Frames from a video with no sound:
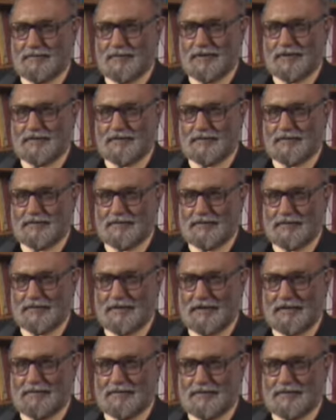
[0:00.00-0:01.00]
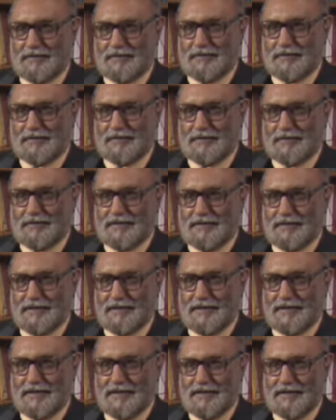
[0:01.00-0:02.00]
master of Cambridge College
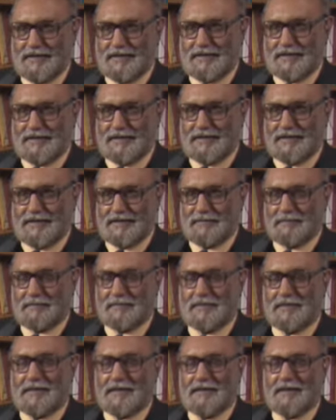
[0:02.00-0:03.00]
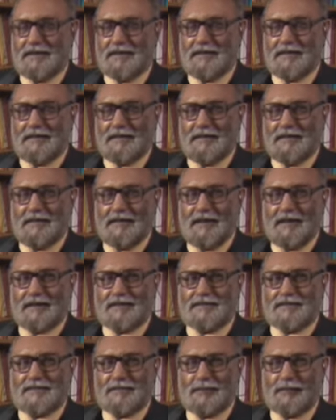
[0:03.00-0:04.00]
at that time. I
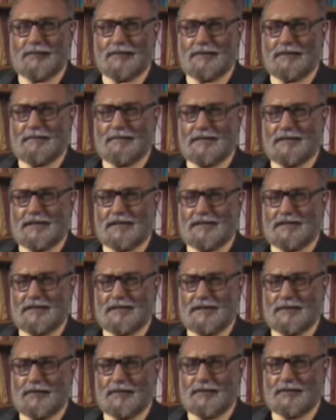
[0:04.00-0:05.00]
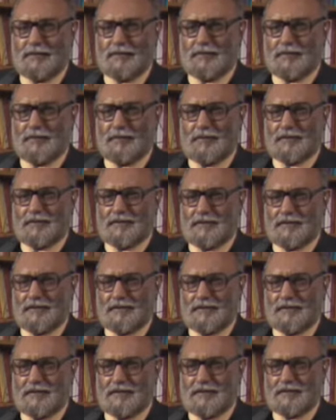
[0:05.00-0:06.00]
told him that, I said, look, Professor
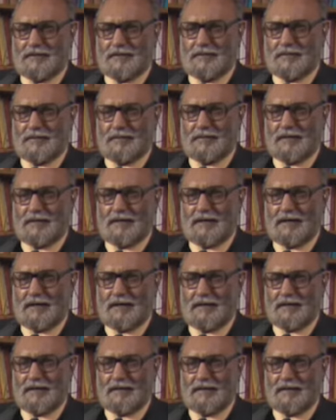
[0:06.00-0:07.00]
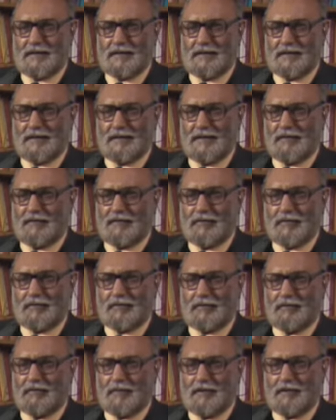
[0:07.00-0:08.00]
Sir G.P., I have got
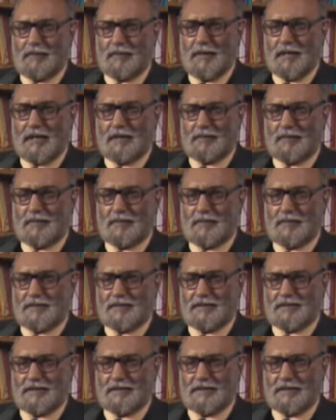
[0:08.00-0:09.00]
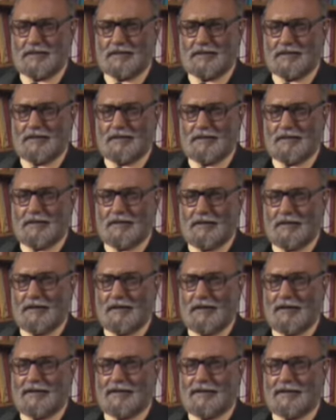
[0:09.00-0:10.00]
a very bad publicity.
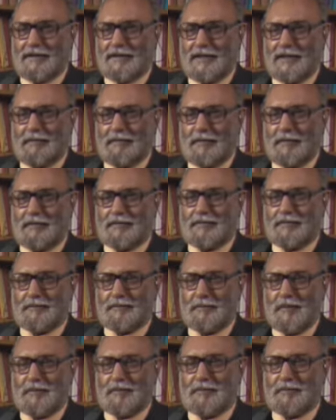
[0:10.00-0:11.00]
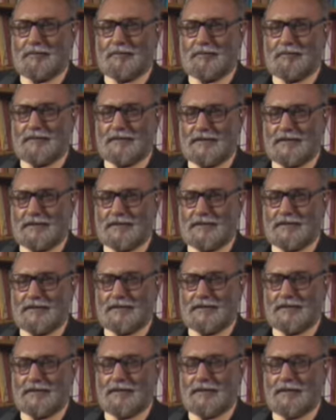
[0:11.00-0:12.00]
And he came out with the memorable words.
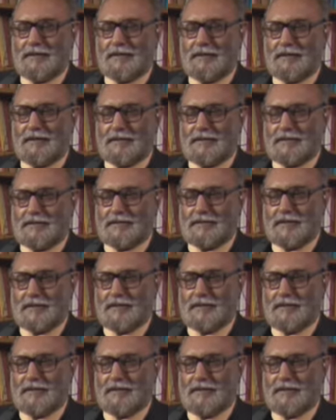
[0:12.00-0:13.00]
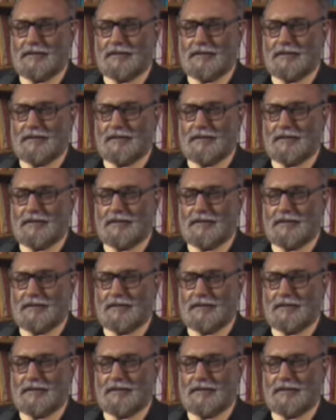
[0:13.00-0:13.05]
He said,